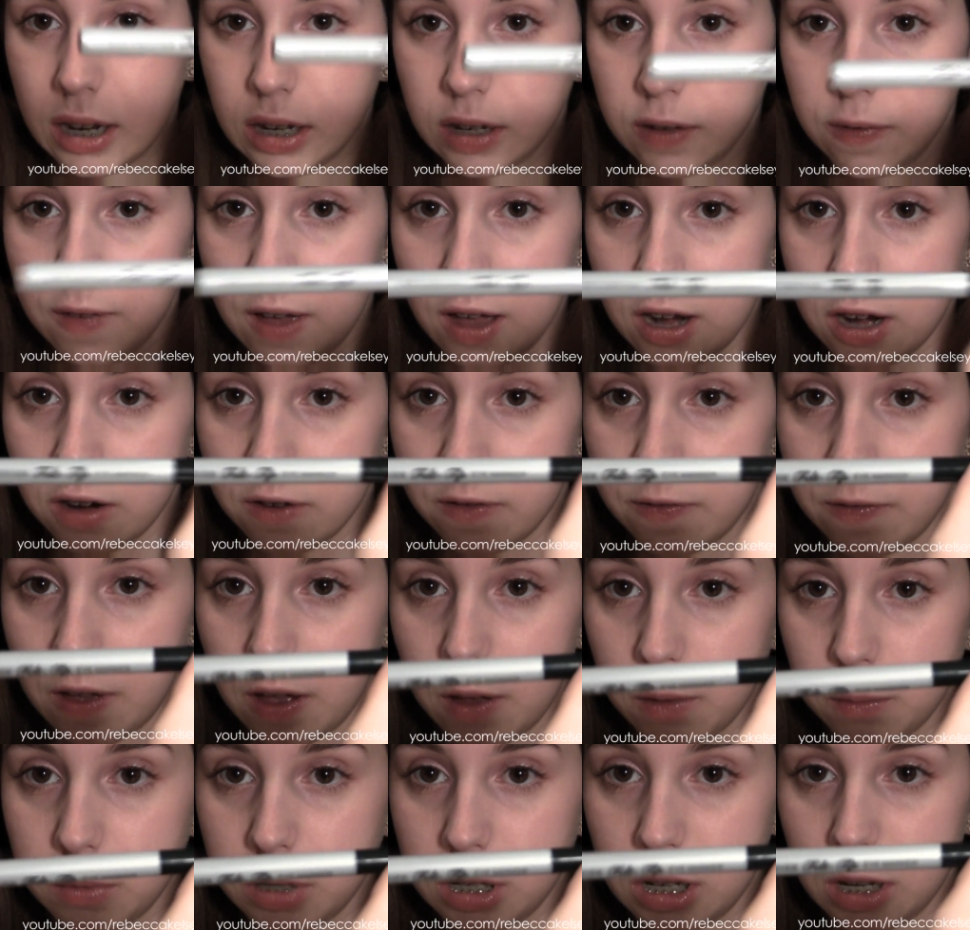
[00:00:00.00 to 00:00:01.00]
Eye Definer
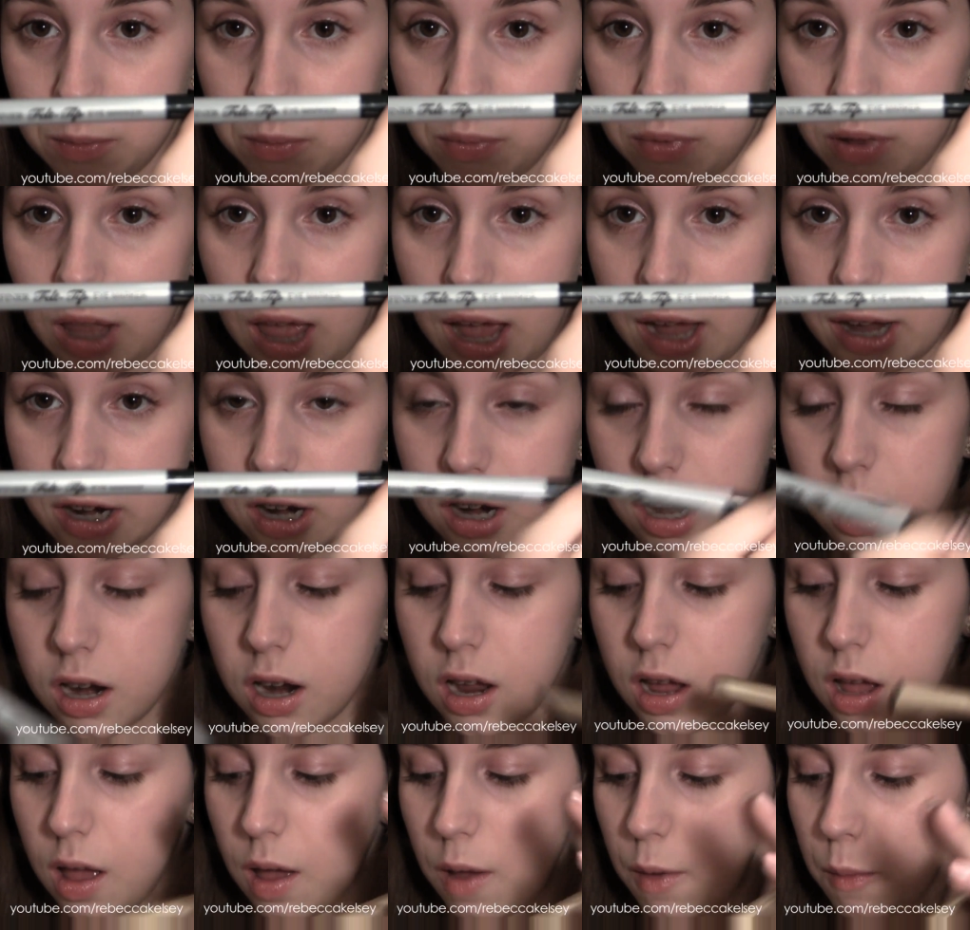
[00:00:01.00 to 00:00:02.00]
Felt Tip
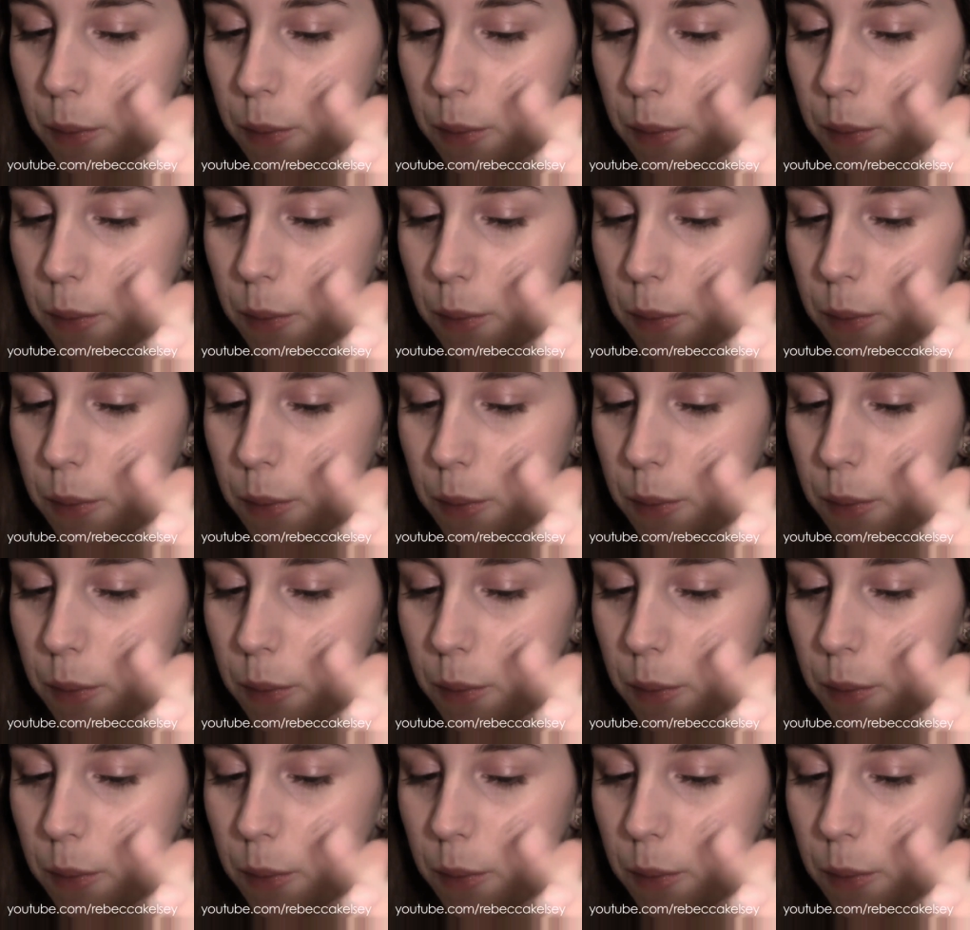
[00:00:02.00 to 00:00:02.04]
Liner,